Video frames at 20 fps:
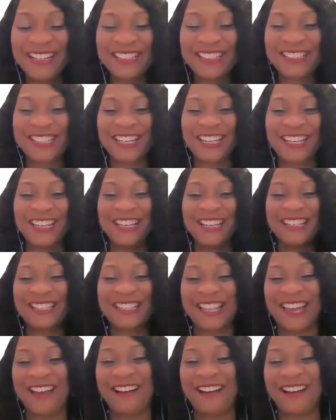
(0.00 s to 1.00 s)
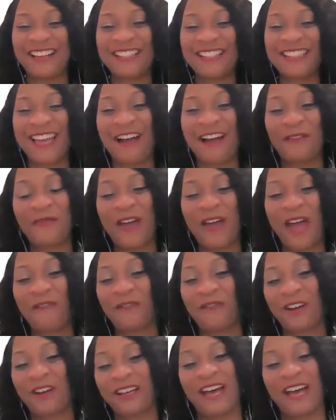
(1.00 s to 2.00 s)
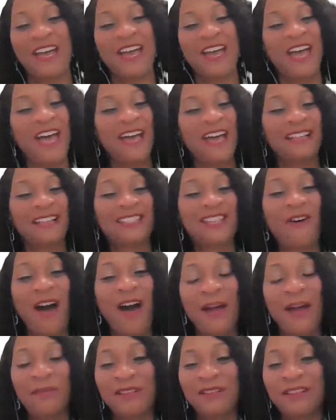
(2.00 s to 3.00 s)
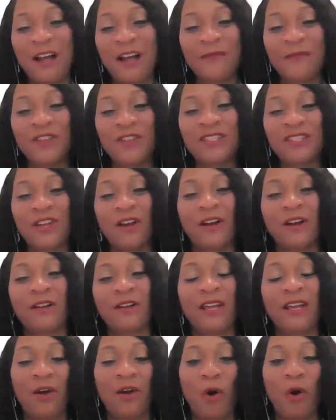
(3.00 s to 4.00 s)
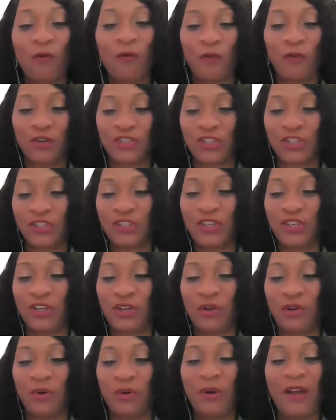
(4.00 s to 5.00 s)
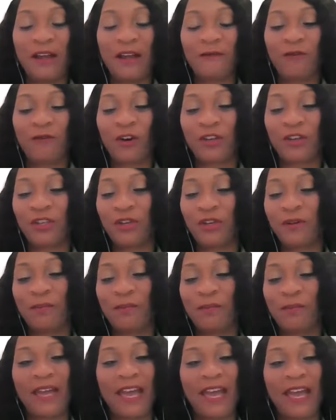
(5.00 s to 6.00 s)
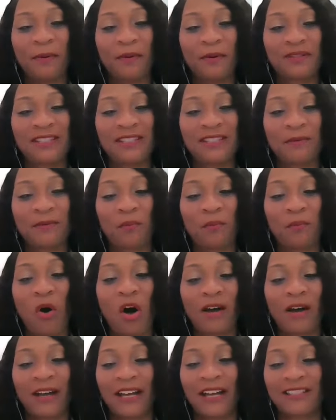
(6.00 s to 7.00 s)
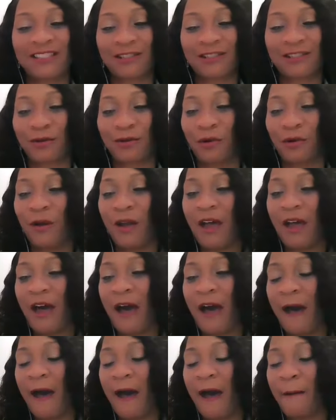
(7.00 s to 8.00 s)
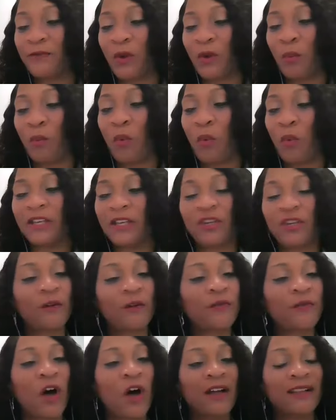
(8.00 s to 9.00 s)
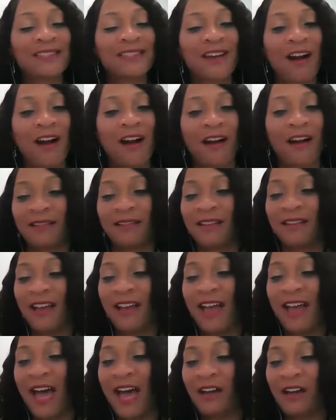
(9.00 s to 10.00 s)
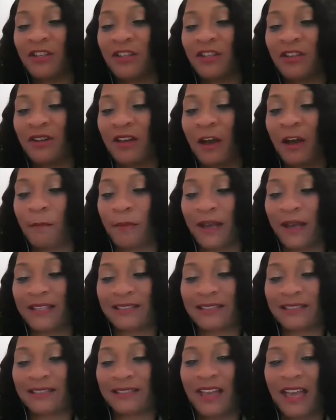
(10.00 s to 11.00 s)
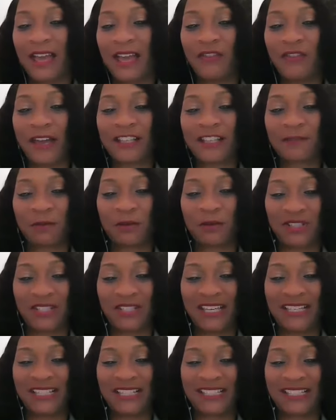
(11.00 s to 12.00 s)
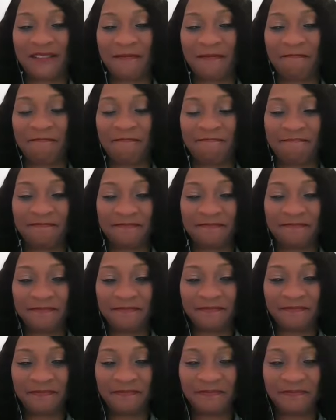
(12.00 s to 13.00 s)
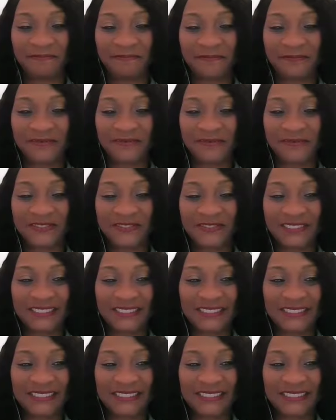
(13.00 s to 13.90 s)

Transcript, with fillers: She is there in South Africa. And so I would love to turn it over to you for you to be able to walk us through um, what your thoughts are and how you'd help us and the expertise. Awesome.